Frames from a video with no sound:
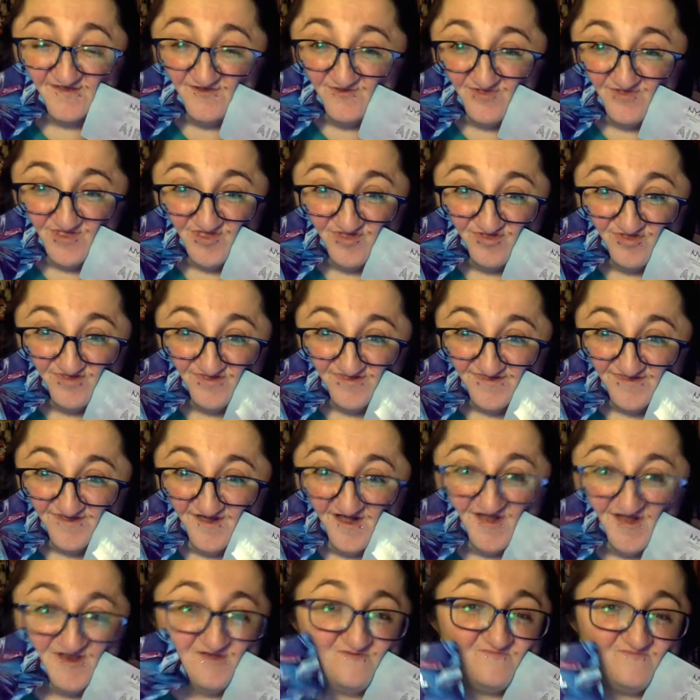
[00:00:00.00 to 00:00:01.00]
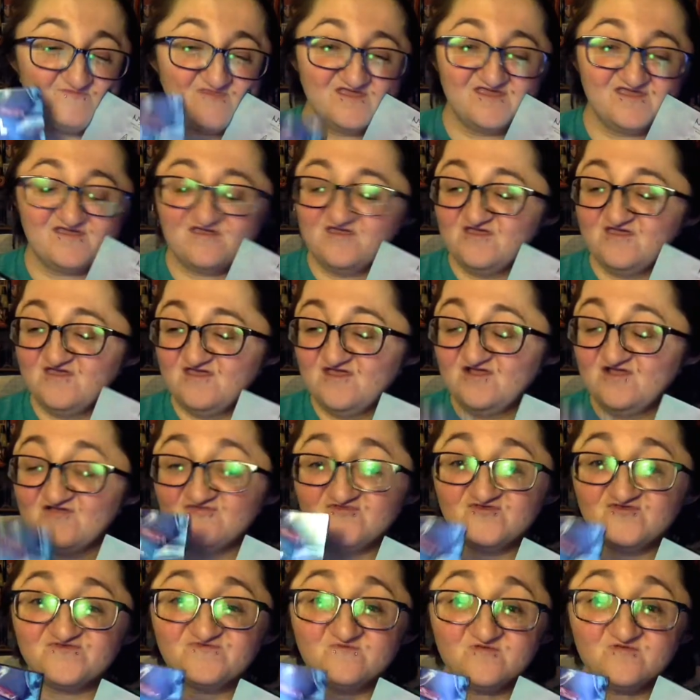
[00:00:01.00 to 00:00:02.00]
I only just got them. Like,
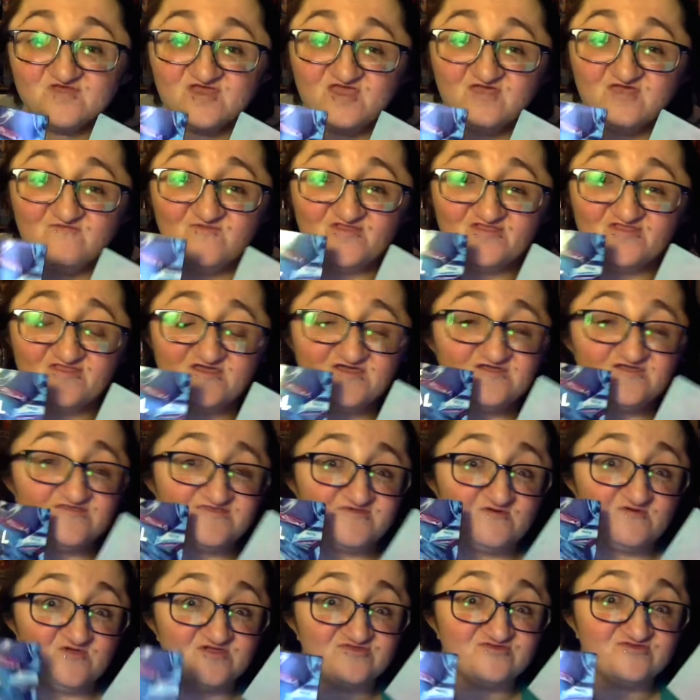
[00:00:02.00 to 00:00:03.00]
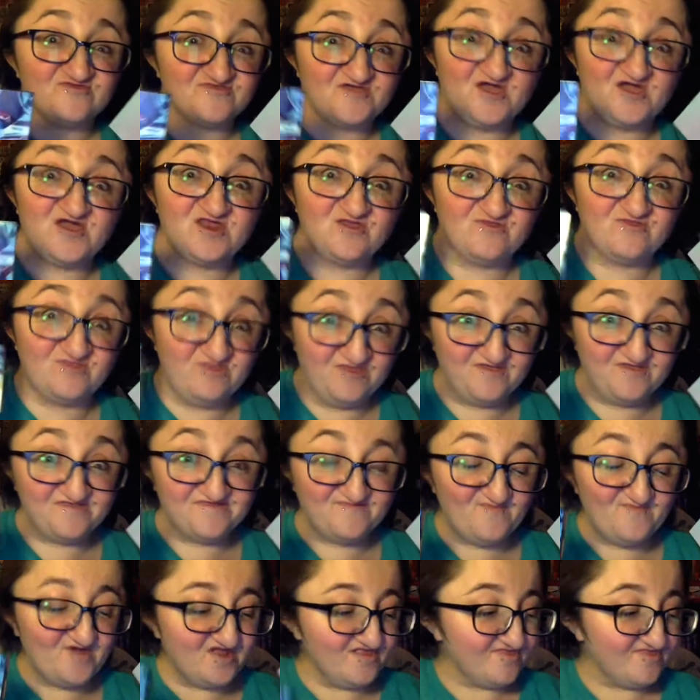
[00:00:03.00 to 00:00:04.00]
this one came in late, so I just got it
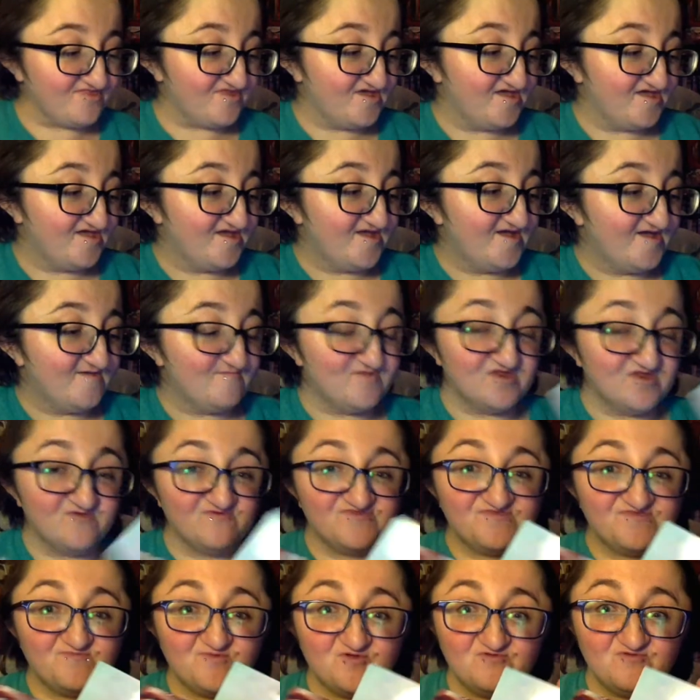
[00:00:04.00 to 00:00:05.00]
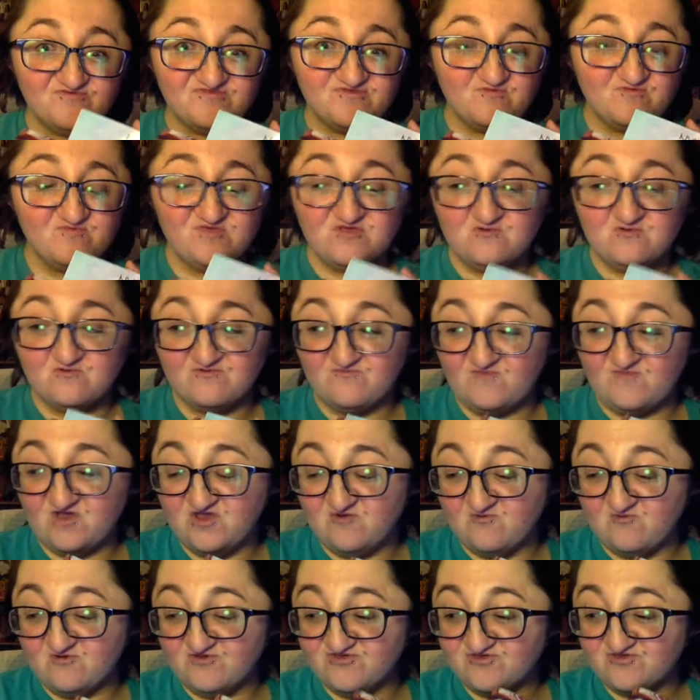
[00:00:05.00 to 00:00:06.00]
this month. But it was supposed to be with
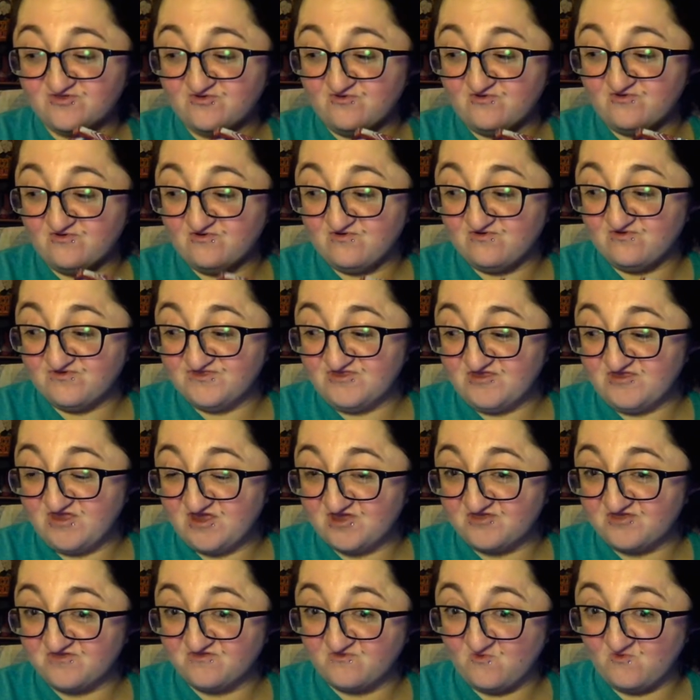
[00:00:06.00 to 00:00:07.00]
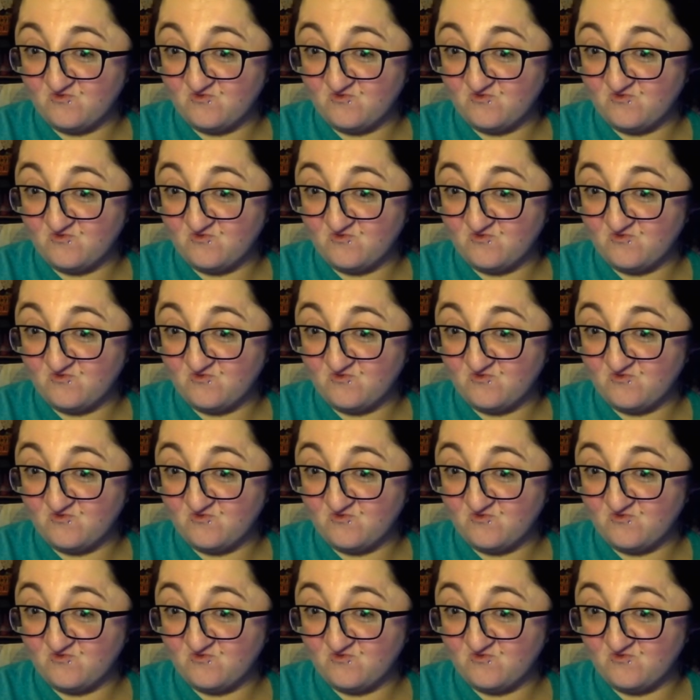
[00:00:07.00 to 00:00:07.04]
my original NYX